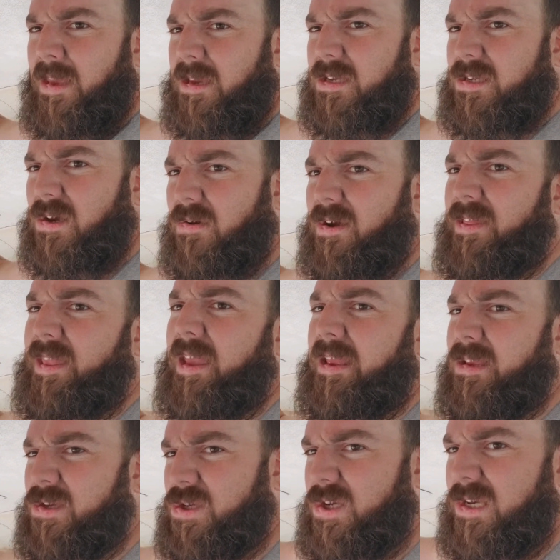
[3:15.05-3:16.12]
So, and
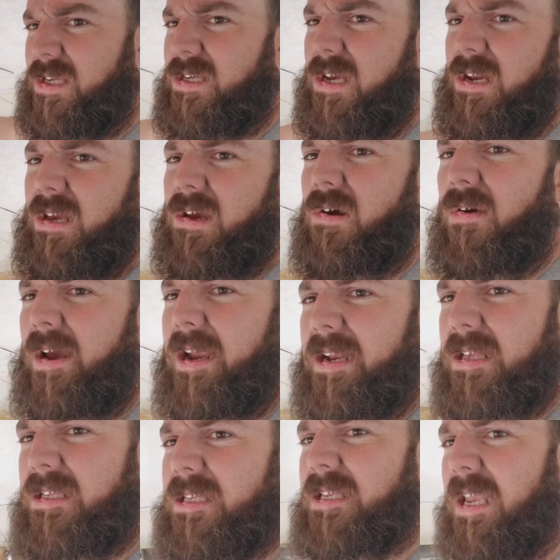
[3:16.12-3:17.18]
then she's going to go ahead
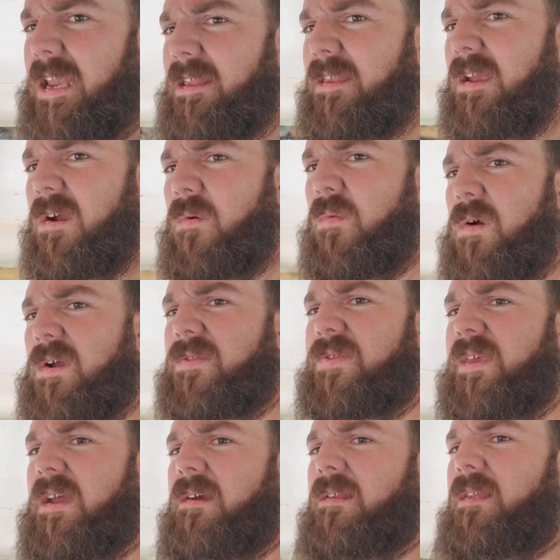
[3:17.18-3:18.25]
and stay there, work
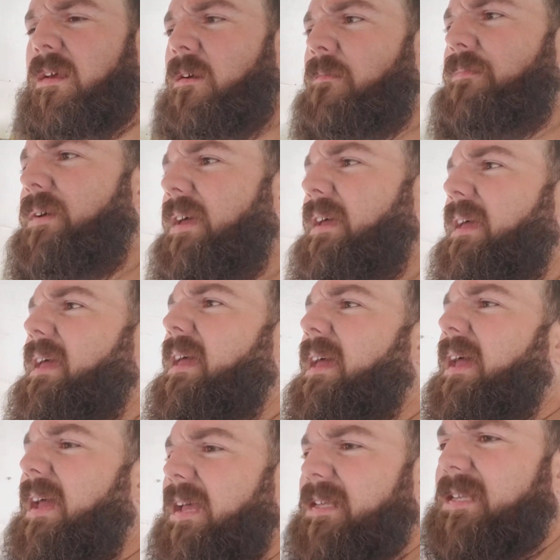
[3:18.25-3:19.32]
there a little bit
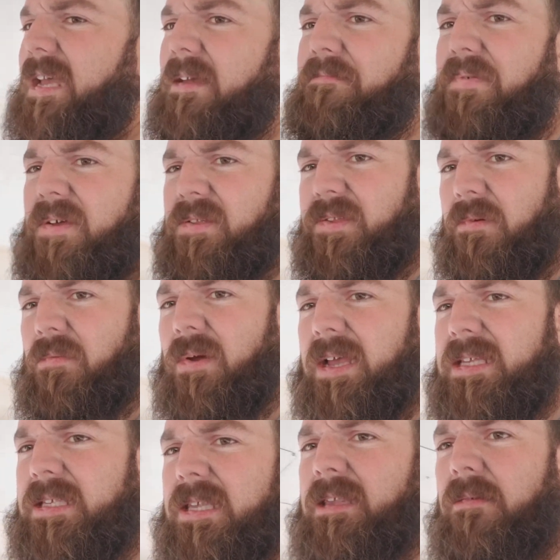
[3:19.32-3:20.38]
as I build the
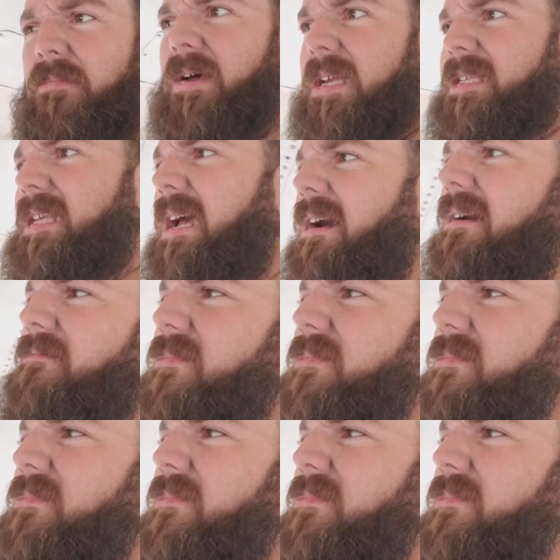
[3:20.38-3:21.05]
rest of the bus out.